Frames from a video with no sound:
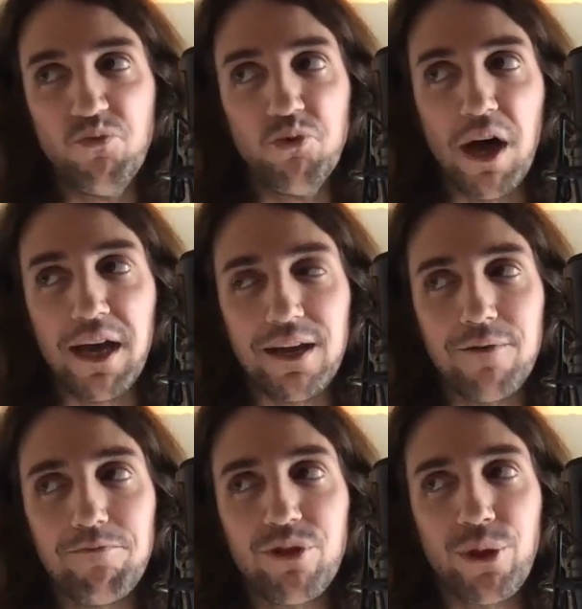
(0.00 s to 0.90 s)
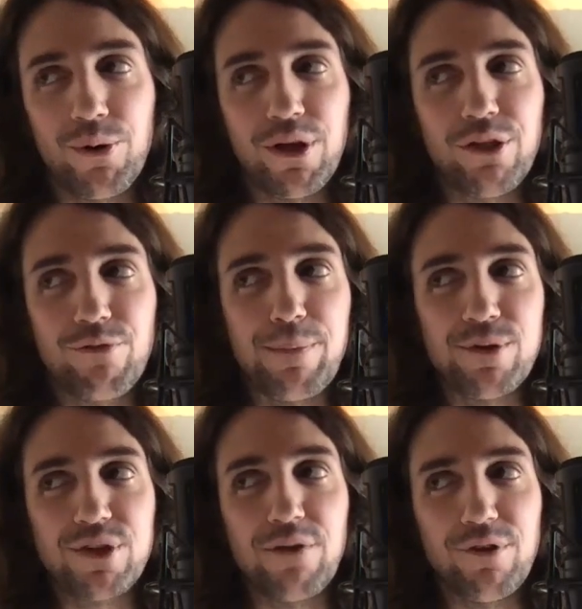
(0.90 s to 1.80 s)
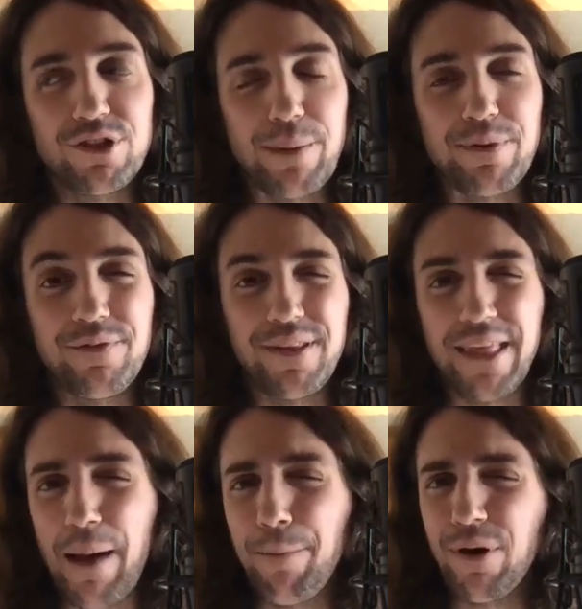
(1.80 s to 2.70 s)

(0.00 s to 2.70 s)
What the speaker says: like 33% receptive to that.